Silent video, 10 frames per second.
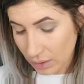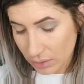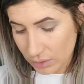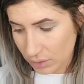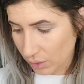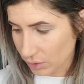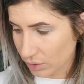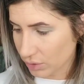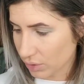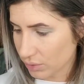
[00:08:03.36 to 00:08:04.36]
So it
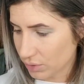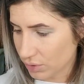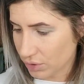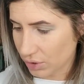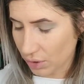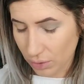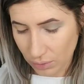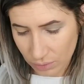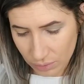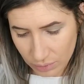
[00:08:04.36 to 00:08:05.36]
just goes to
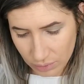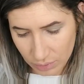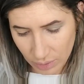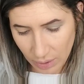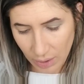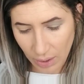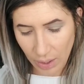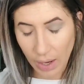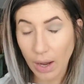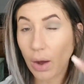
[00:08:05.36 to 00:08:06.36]
show
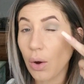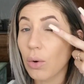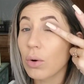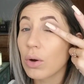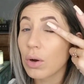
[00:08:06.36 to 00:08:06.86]
how